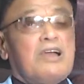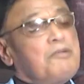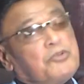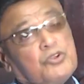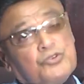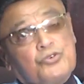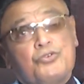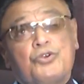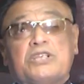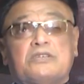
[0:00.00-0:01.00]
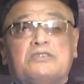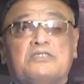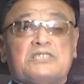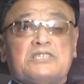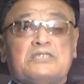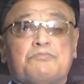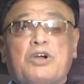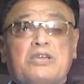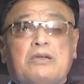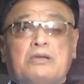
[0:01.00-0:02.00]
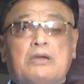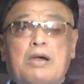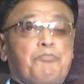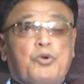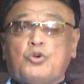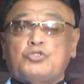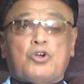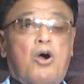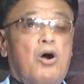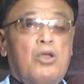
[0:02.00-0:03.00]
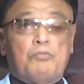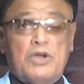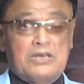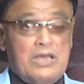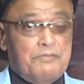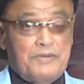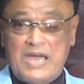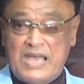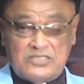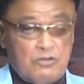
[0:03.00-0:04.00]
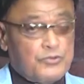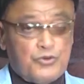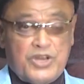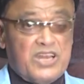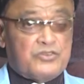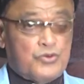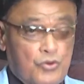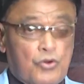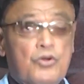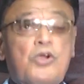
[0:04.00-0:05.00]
I'm going to do it. This is my approach all my life, as of today too.